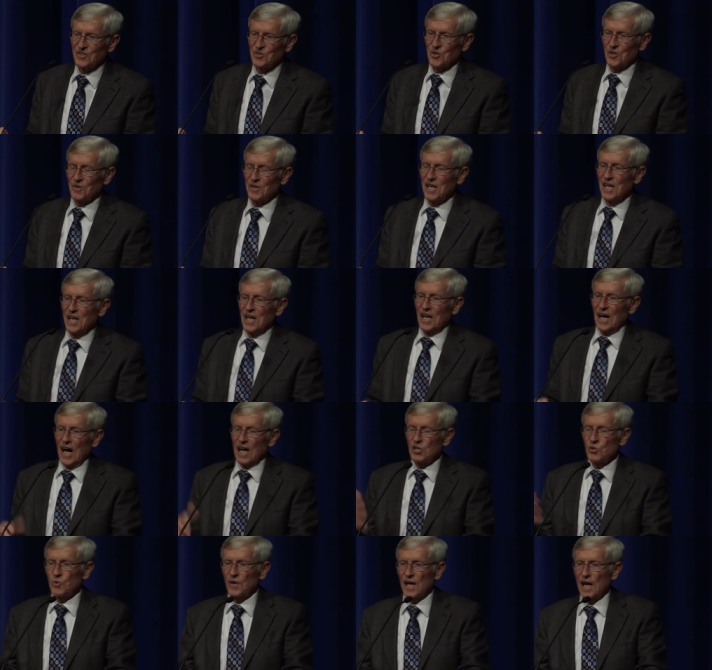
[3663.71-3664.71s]
So
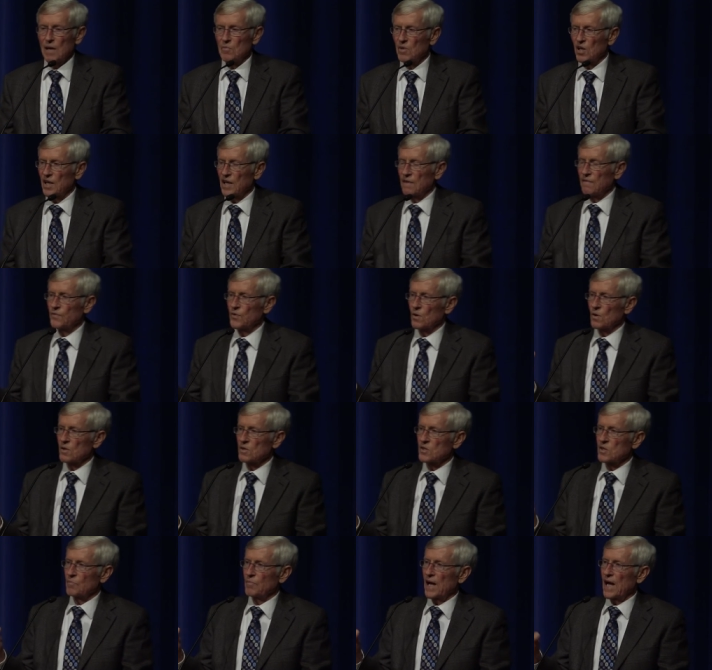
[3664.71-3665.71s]
that's what I'm looking for,
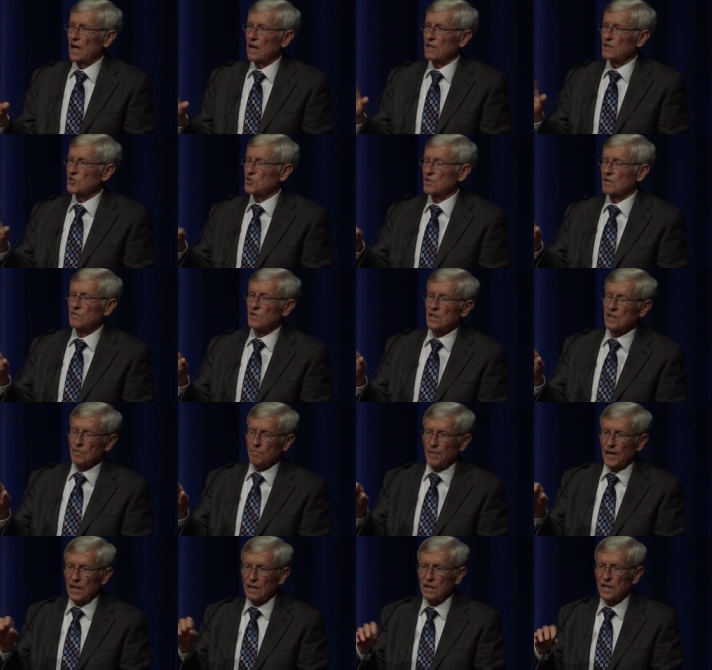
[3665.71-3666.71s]
is a balance of the
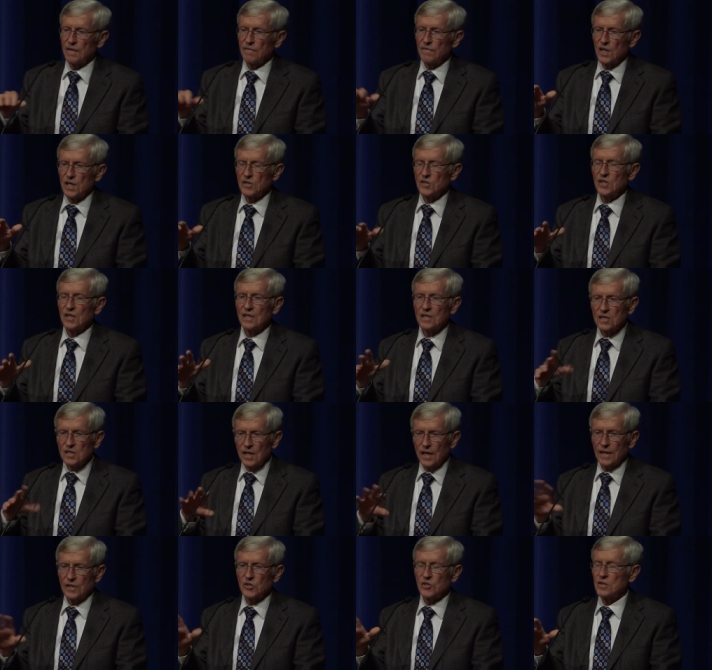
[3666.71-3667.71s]
competitiveness that it
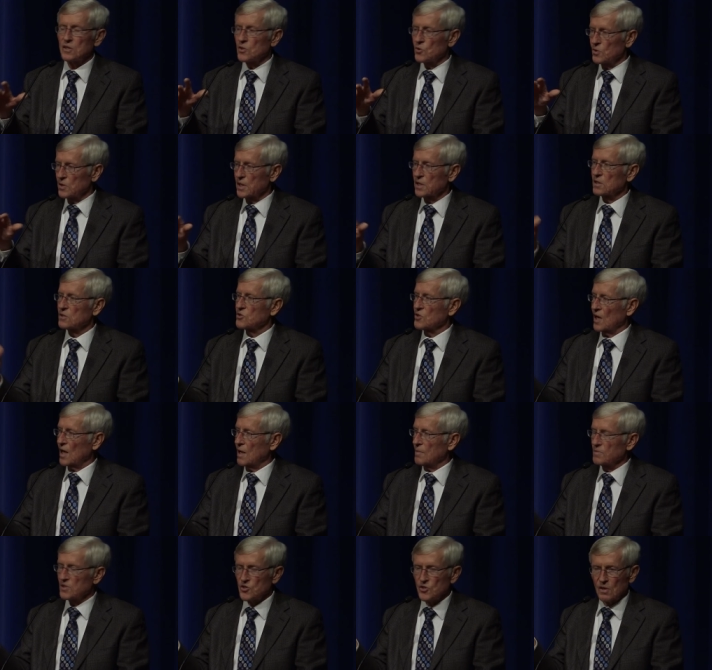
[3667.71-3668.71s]
takes to do a good
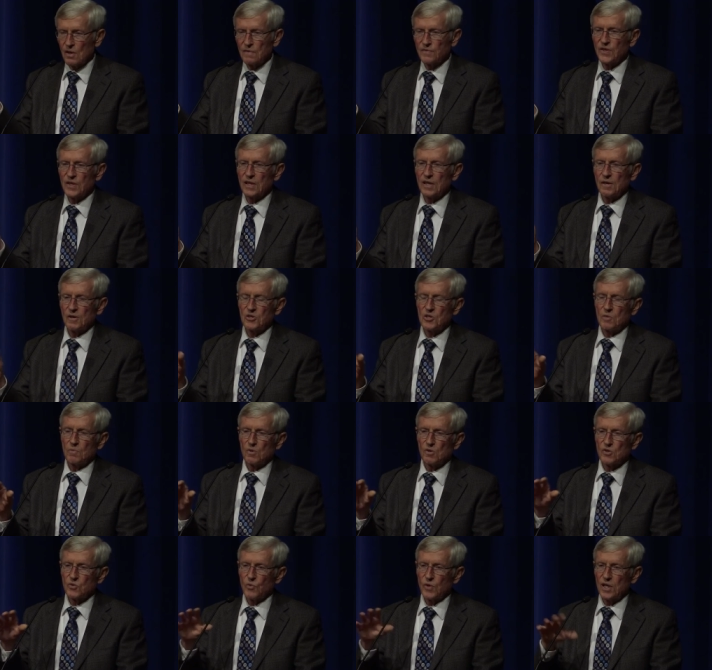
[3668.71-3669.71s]
job and serve your
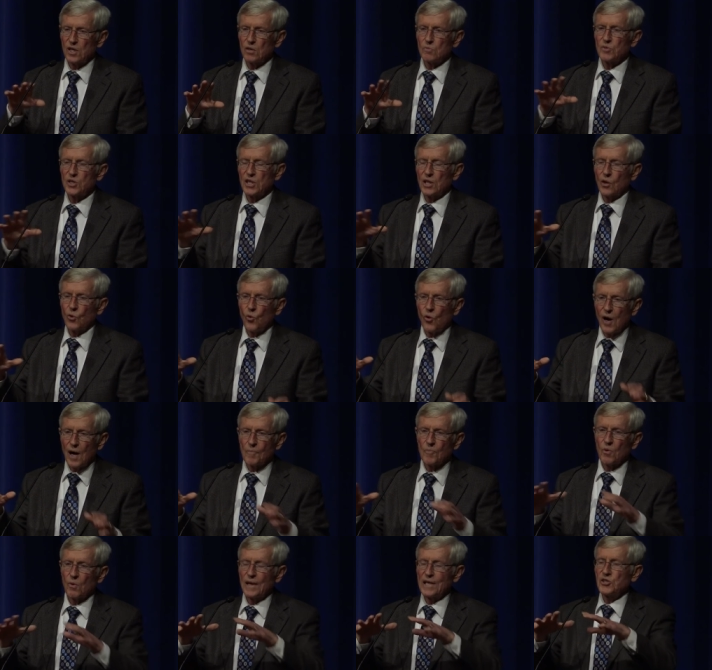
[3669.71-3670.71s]
customers well, but the
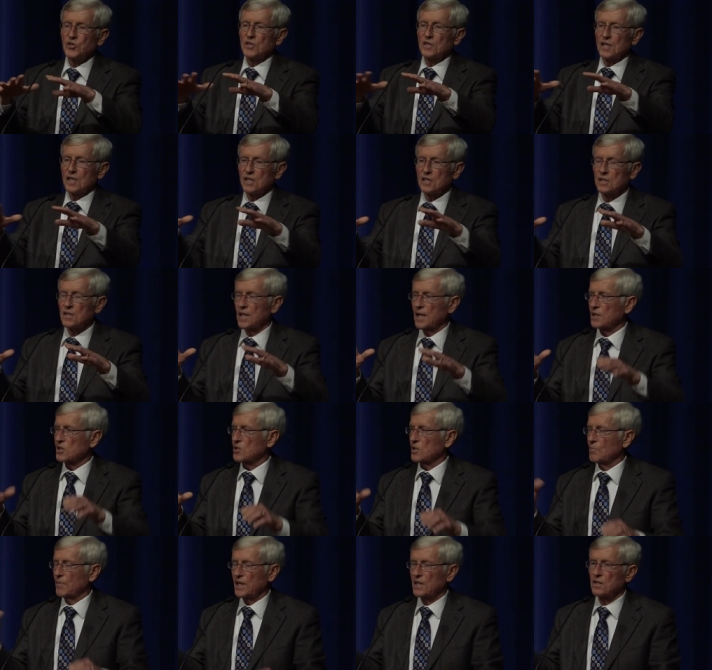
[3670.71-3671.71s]
cooperation that it takes
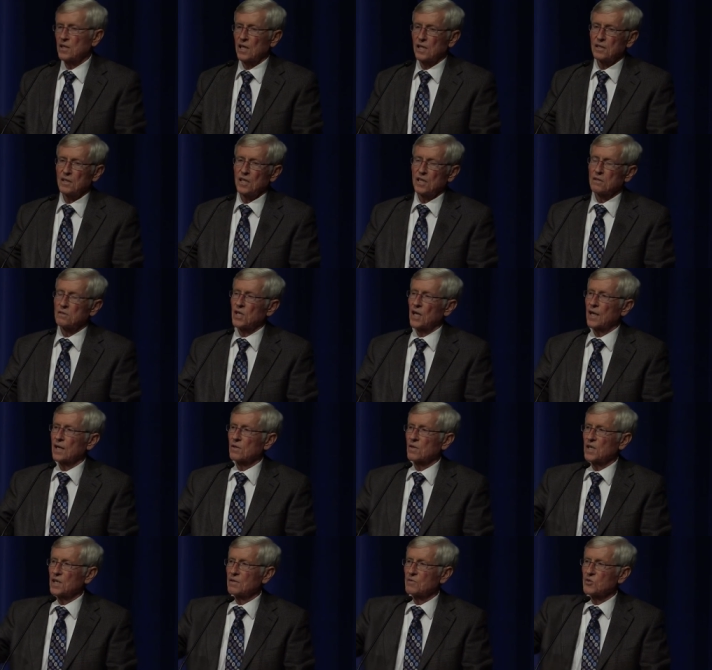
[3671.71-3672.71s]
to maintain the
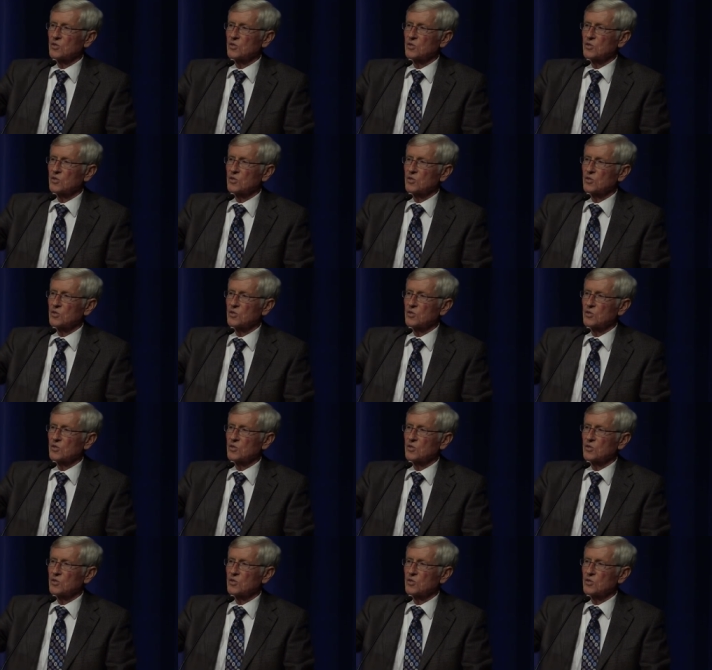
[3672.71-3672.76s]
integrity of